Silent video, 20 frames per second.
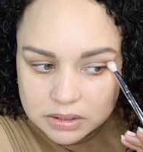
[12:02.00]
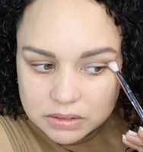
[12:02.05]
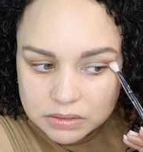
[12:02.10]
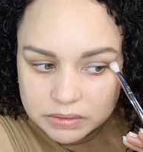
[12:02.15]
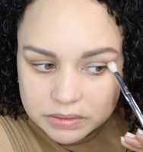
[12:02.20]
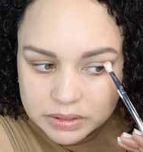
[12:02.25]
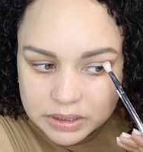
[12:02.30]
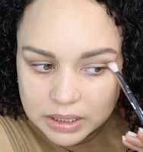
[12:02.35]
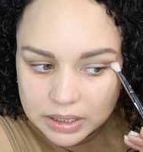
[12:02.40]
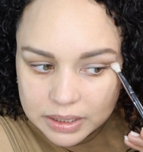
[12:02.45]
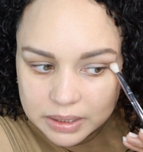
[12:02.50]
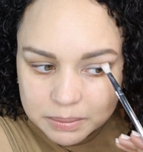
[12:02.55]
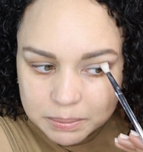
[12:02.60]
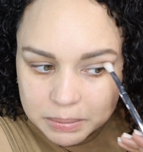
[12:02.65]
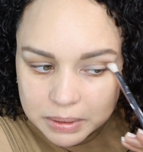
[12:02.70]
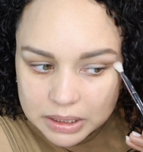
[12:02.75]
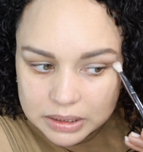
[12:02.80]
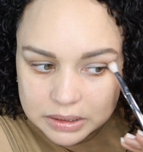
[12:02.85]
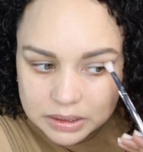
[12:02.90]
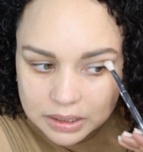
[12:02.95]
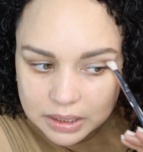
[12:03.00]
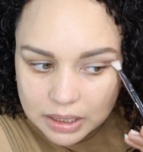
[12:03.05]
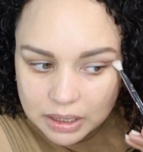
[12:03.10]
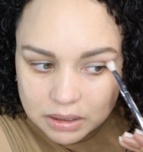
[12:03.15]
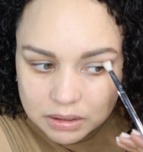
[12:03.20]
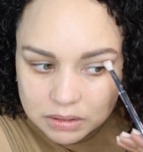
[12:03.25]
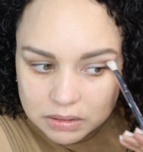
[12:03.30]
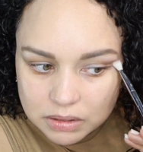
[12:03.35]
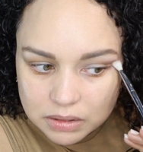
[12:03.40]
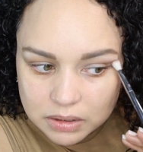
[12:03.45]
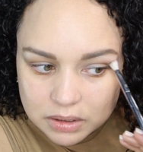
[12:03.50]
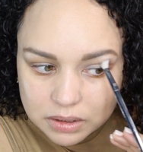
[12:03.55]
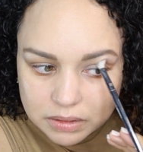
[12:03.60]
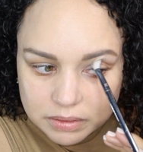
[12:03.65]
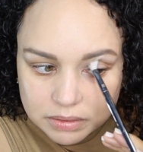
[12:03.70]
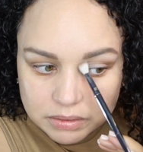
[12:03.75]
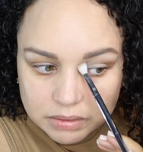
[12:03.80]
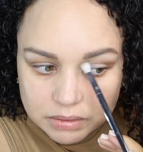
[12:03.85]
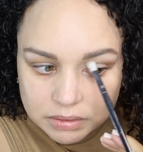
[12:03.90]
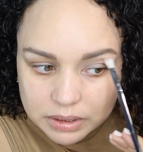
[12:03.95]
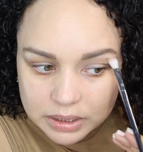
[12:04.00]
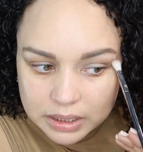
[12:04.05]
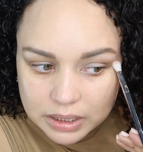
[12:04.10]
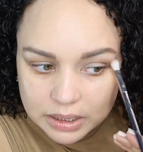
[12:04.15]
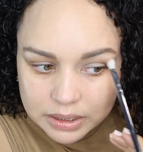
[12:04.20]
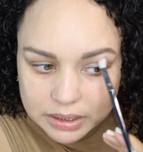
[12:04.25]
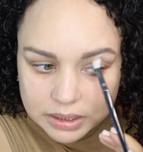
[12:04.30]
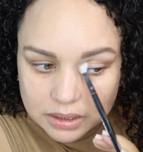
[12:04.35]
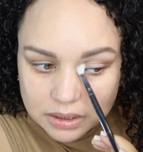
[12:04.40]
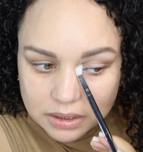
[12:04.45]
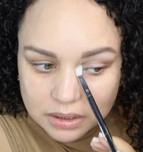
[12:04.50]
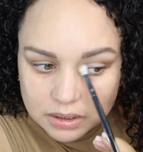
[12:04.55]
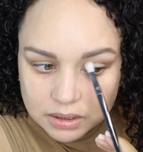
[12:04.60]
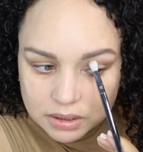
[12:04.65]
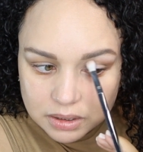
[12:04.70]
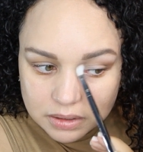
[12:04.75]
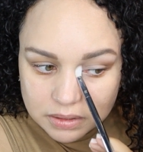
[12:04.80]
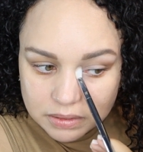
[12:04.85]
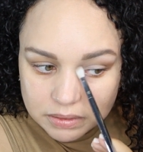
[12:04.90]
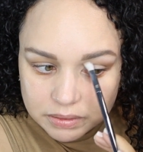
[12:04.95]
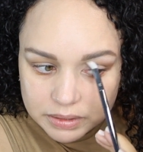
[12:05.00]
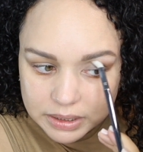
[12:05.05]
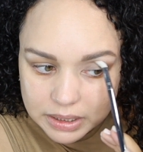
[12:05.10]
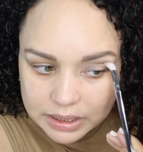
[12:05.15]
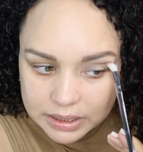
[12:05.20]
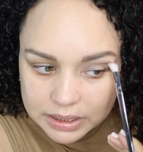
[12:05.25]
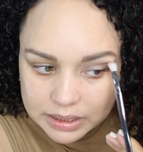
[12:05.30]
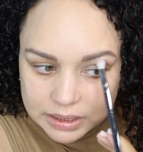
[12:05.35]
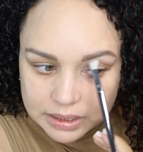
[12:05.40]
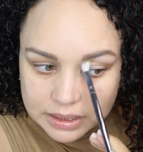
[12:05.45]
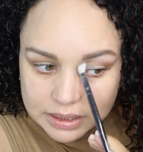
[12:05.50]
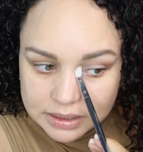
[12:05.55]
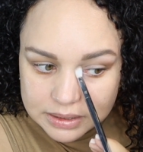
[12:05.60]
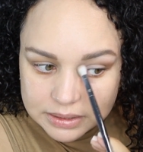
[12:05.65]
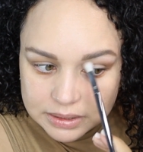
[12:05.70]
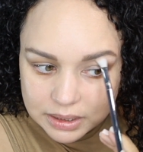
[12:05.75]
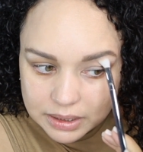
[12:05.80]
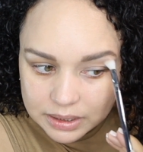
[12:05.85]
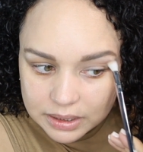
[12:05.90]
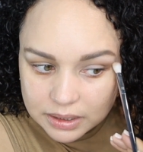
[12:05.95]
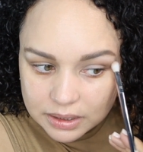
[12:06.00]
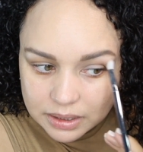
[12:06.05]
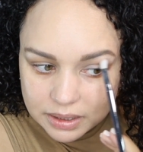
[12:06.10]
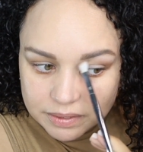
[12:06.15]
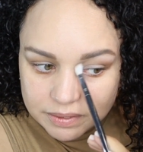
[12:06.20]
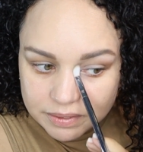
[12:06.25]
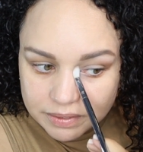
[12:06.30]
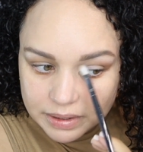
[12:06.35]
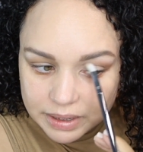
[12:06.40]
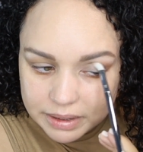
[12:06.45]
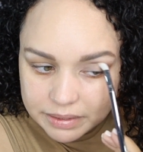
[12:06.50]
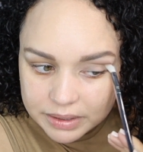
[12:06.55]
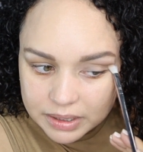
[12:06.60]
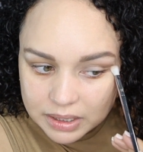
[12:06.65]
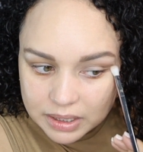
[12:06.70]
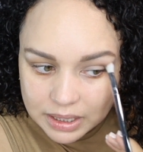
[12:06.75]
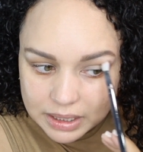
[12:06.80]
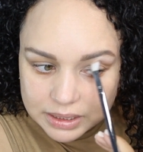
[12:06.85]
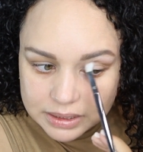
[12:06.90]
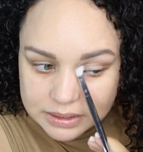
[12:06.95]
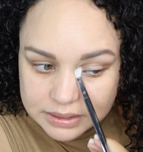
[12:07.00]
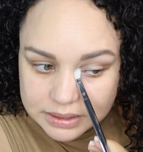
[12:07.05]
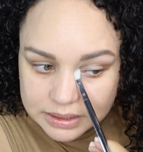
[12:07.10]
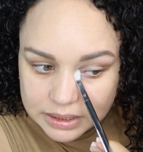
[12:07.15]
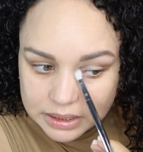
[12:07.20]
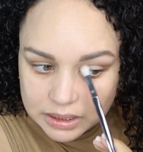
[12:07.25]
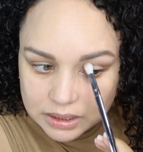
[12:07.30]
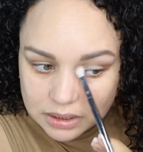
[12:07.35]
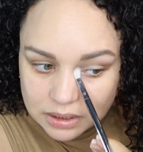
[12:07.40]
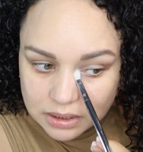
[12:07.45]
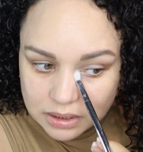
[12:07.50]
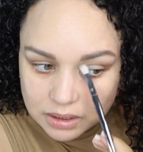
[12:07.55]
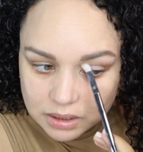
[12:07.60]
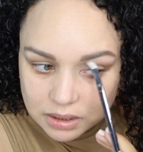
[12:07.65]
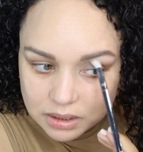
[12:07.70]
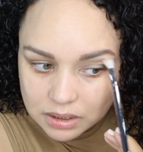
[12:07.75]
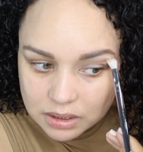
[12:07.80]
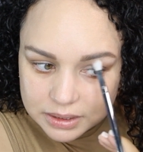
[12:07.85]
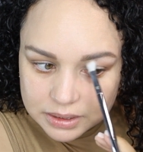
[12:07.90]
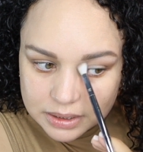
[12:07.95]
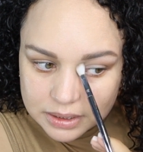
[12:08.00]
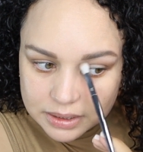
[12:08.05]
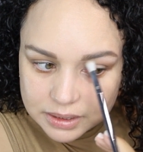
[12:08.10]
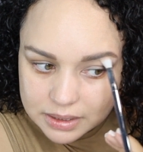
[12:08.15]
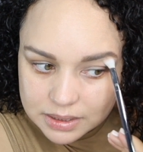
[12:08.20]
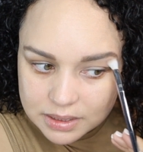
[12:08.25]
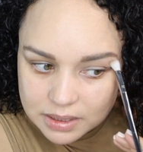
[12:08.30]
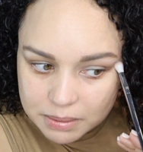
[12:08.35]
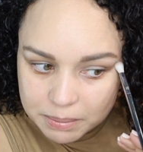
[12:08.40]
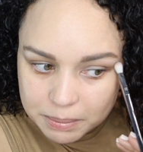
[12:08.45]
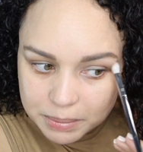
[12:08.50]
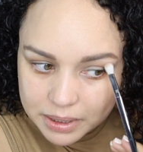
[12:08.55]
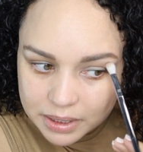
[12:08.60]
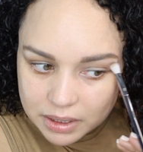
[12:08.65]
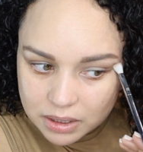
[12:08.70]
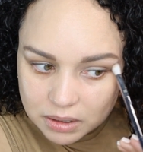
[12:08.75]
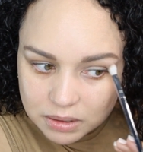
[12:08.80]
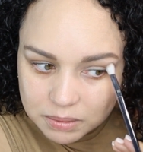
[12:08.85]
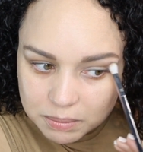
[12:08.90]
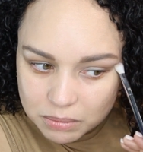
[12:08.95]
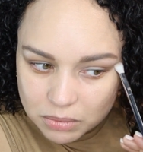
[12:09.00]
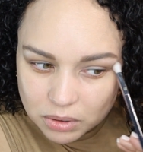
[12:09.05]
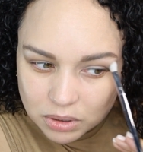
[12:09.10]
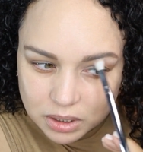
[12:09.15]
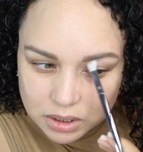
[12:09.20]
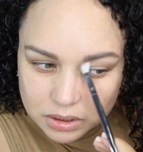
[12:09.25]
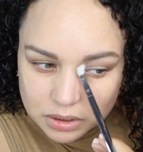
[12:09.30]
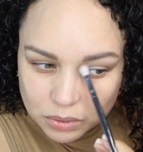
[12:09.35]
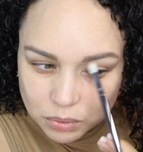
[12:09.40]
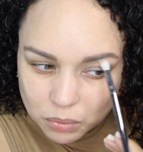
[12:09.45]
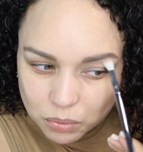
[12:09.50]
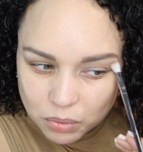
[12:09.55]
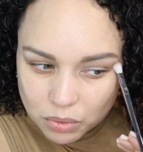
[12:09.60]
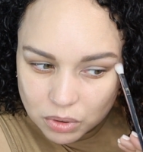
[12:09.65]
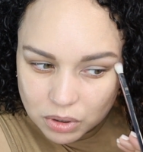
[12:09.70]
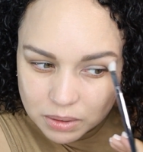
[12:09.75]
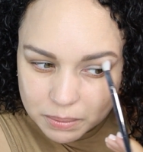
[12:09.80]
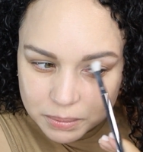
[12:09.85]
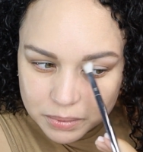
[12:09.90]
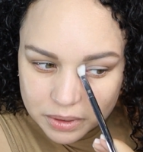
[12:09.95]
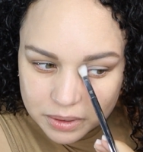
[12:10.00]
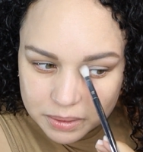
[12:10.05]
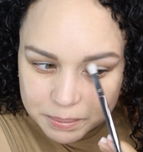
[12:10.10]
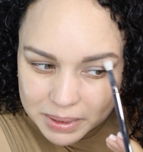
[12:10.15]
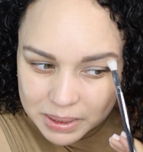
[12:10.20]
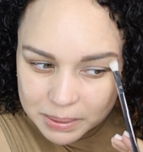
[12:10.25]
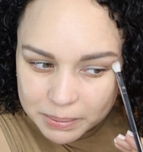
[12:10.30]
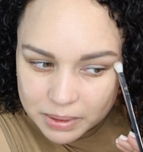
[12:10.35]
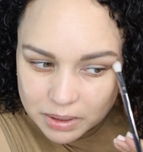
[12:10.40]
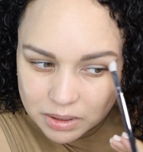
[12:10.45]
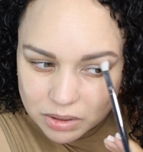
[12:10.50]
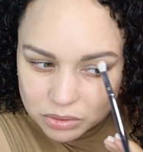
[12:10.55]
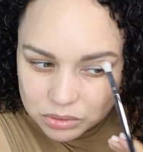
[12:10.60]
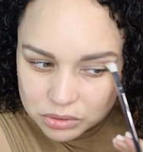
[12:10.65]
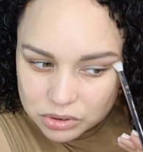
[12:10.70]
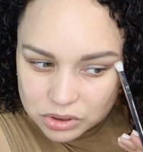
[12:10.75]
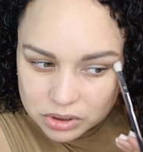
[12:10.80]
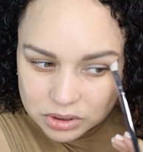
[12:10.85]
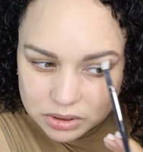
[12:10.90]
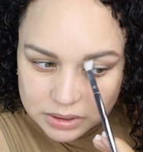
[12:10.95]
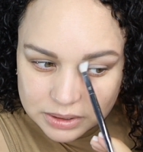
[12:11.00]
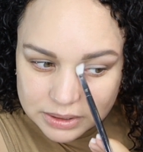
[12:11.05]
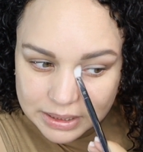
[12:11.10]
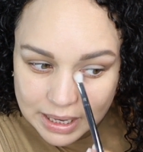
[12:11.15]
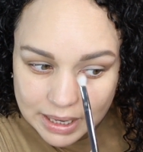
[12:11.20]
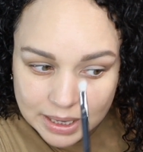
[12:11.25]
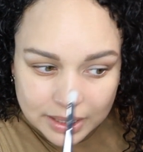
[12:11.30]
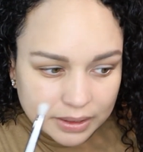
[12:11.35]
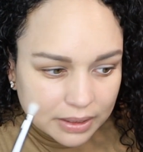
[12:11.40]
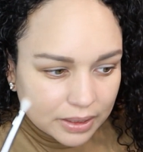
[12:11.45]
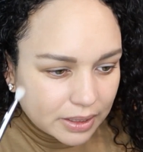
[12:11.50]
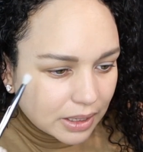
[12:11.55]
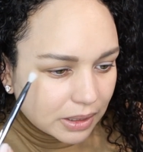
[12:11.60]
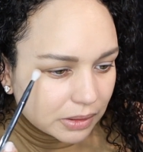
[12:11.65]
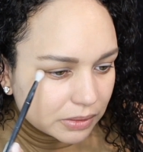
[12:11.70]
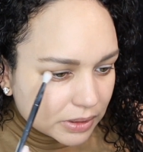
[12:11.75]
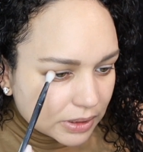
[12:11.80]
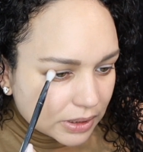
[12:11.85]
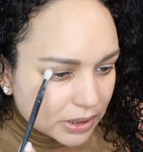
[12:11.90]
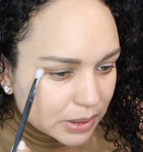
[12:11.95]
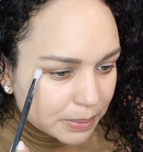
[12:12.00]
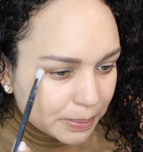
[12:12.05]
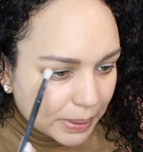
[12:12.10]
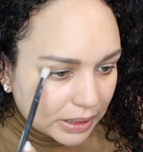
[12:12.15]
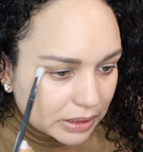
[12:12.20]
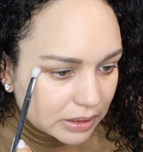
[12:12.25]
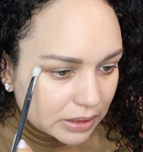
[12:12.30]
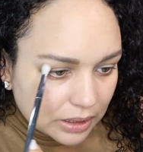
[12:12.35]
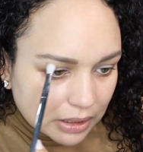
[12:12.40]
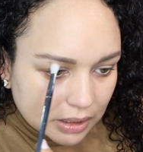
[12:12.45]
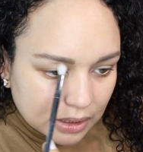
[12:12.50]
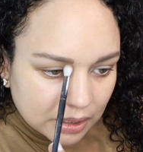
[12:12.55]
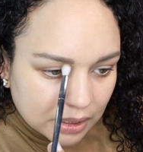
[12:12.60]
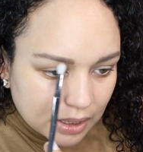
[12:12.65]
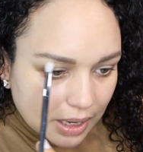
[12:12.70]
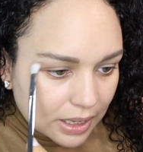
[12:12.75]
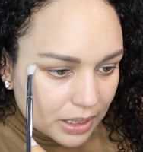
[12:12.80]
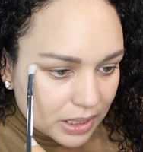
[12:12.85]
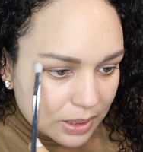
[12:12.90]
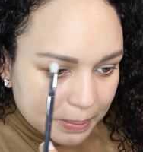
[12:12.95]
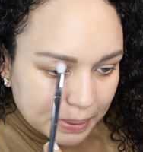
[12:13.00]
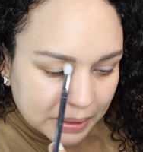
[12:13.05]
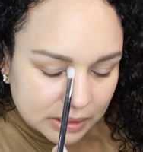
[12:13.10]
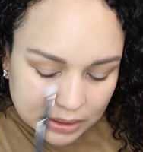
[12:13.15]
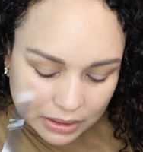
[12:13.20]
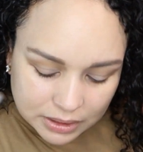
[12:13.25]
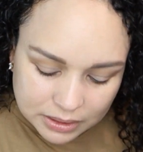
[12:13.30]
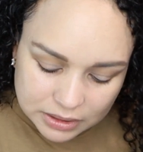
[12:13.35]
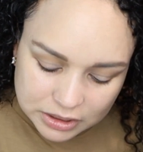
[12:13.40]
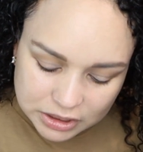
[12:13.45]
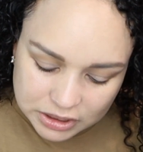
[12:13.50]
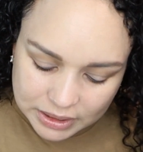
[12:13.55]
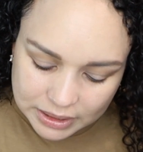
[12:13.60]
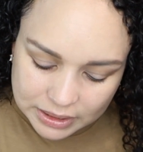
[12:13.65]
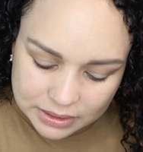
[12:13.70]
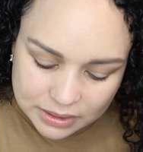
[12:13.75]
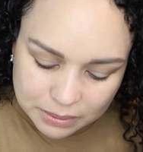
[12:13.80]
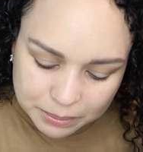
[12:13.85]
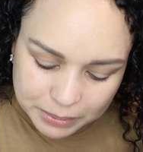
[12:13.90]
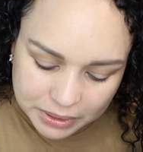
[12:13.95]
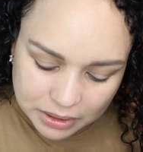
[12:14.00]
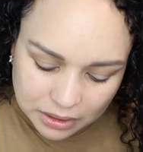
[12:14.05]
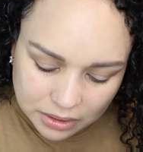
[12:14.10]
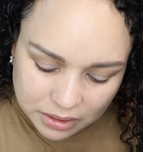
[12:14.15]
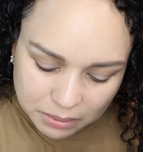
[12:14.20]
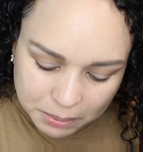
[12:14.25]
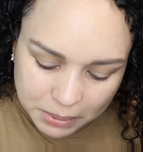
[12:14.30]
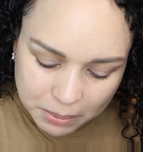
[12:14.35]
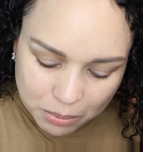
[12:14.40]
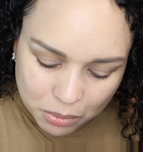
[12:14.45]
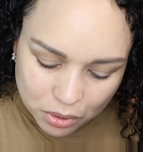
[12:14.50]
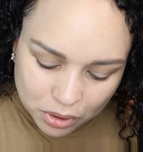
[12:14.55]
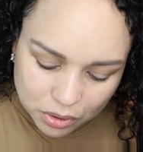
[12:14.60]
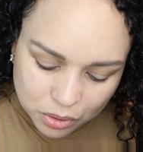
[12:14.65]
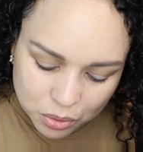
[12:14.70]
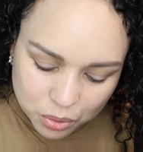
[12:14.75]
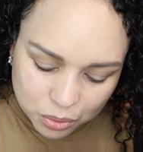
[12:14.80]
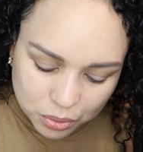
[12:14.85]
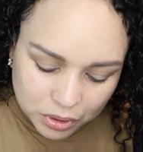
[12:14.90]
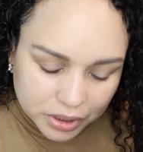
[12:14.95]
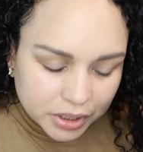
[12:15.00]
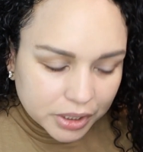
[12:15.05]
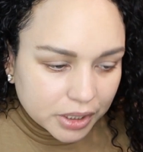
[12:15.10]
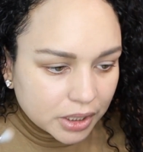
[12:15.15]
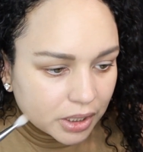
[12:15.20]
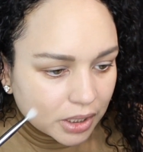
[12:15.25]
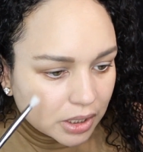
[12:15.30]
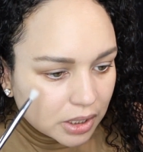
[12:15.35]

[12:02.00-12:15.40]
really blending out really easily and very nicely. It is a bit more on the warmer, maybe neutral side than I was expecting. I expected the shade to be a little bit more cooler